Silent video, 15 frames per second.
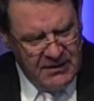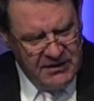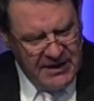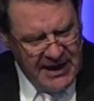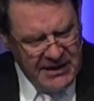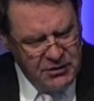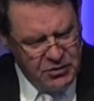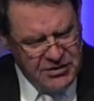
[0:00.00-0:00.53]

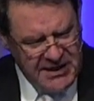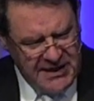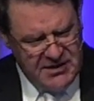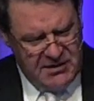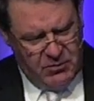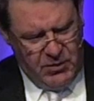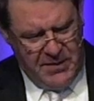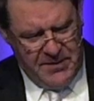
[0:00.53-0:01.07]
The angel said
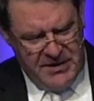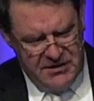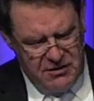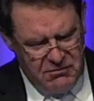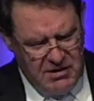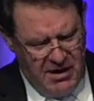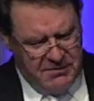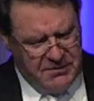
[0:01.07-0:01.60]
to the women,
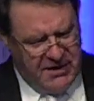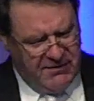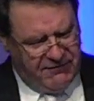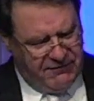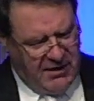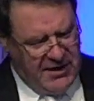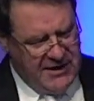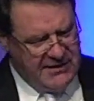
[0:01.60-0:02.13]
do not be
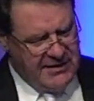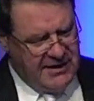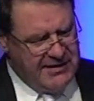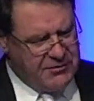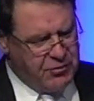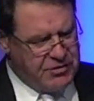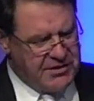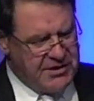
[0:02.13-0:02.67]
afraid. Now,
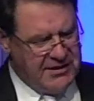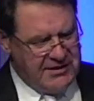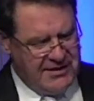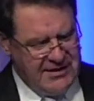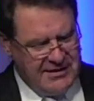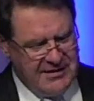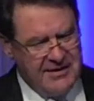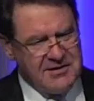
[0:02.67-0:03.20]

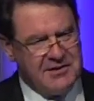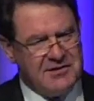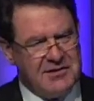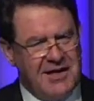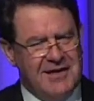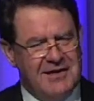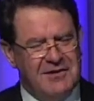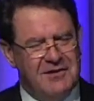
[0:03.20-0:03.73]
interestingly, he doesn't
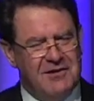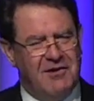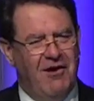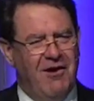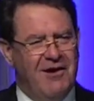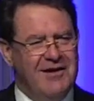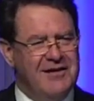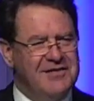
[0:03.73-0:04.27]
say that to the
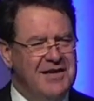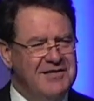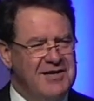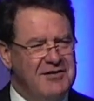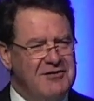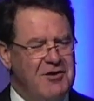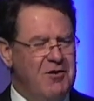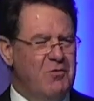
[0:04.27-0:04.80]
guard. He says
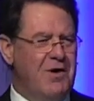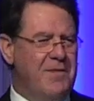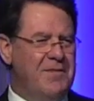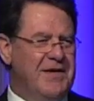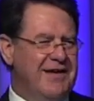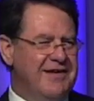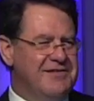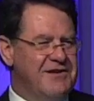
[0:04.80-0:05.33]
it to the
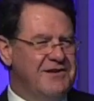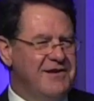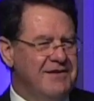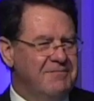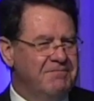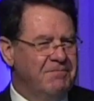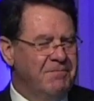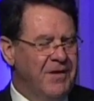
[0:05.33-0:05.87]
women, doesn't
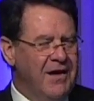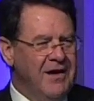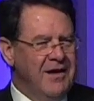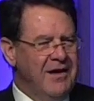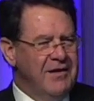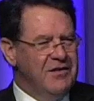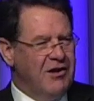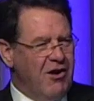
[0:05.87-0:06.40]
he?
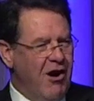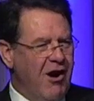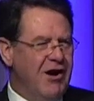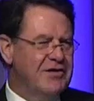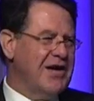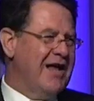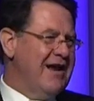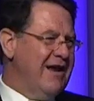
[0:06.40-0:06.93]
The
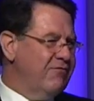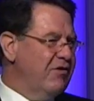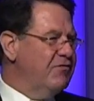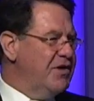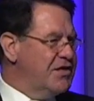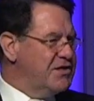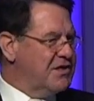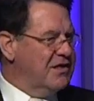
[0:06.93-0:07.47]
guards had every
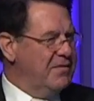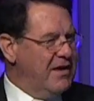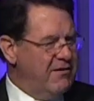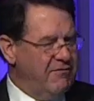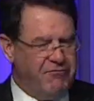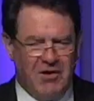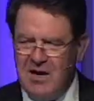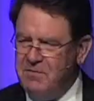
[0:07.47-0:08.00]
reason to be
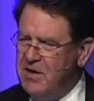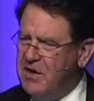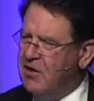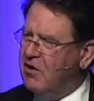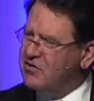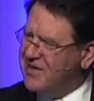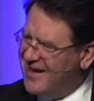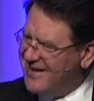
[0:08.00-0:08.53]
afraid
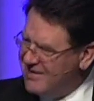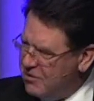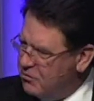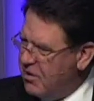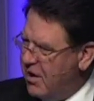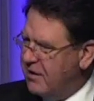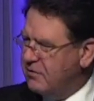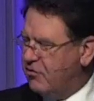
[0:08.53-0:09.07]
because they knew
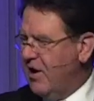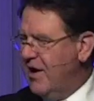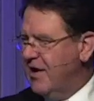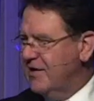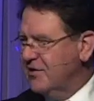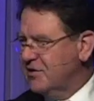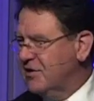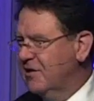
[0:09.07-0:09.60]
not
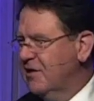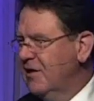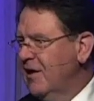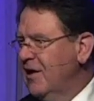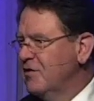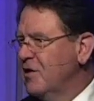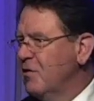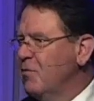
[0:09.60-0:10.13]
Christ.
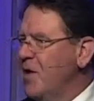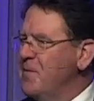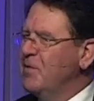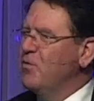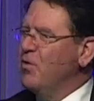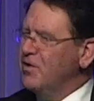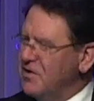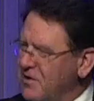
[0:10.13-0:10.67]
The
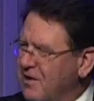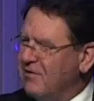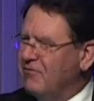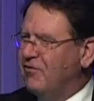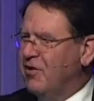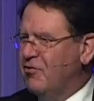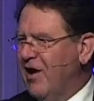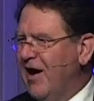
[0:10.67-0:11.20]
women were looking
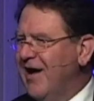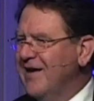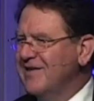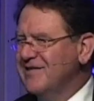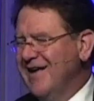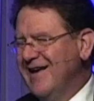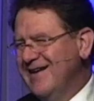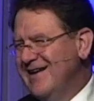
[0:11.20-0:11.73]
for
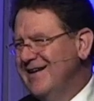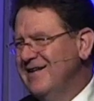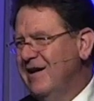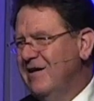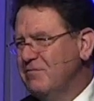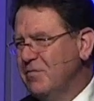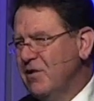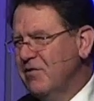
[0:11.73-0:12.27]
Christ. They need
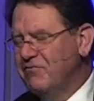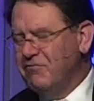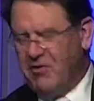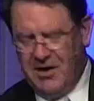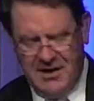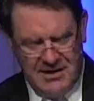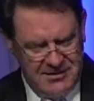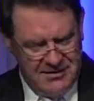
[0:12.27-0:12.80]
not be
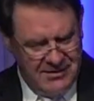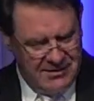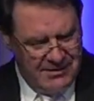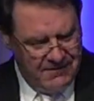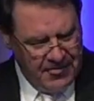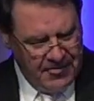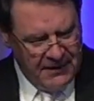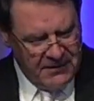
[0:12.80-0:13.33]
afraid.
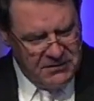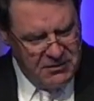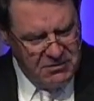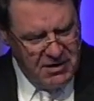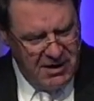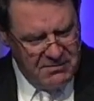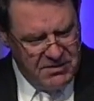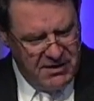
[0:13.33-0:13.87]
Do
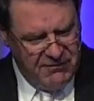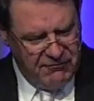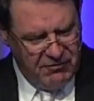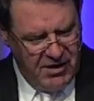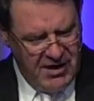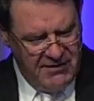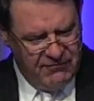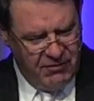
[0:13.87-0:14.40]
not be
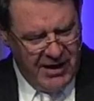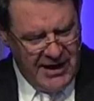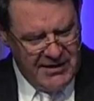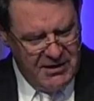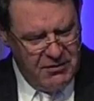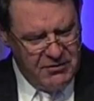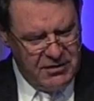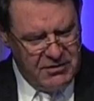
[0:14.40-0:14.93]
afraid, for I
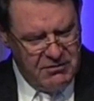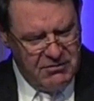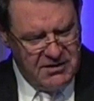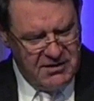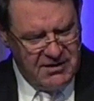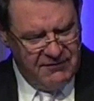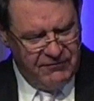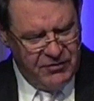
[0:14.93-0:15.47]
know that you're
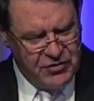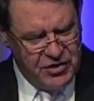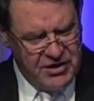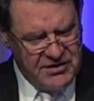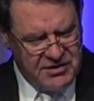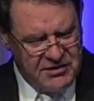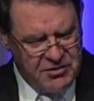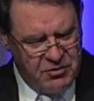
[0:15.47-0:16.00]
looking for
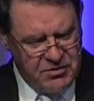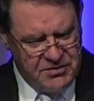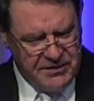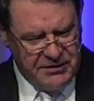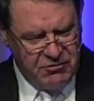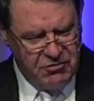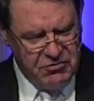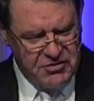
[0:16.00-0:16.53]
Jesus who has
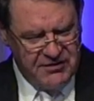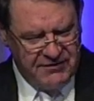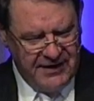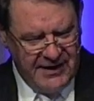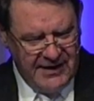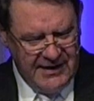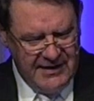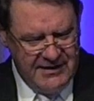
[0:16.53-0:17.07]
been
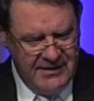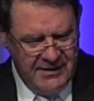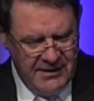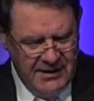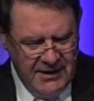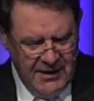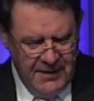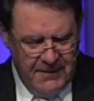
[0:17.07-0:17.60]
crucified.
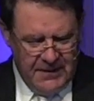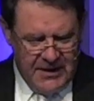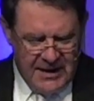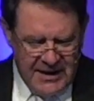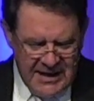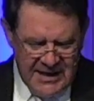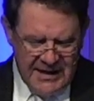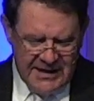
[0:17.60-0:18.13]

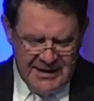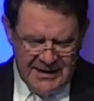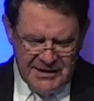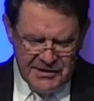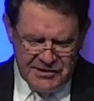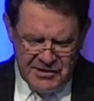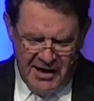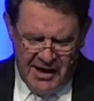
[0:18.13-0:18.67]
He
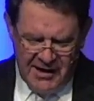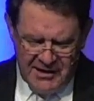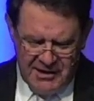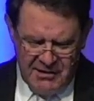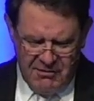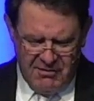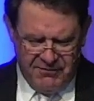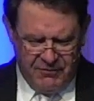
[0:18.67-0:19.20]
is not
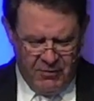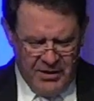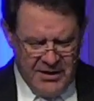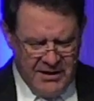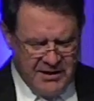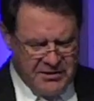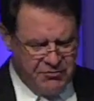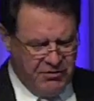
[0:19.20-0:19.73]
here, for
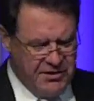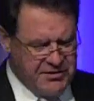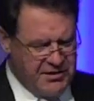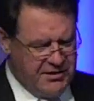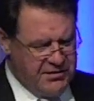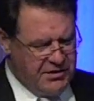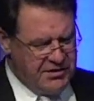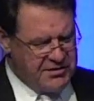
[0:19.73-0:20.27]
he has
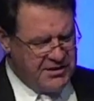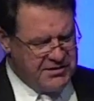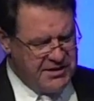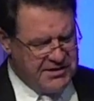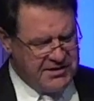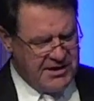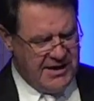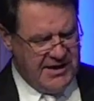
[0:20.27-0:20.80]
risen, just as
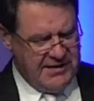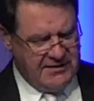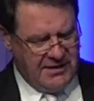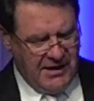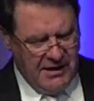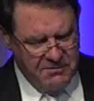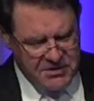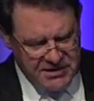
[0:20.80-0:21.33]
he said.
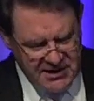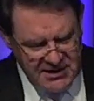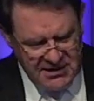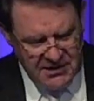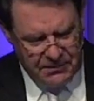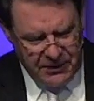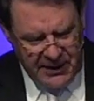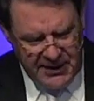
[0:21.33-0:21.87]
Come see
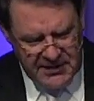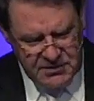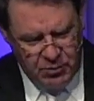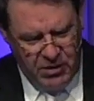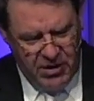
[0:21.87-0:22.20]
the place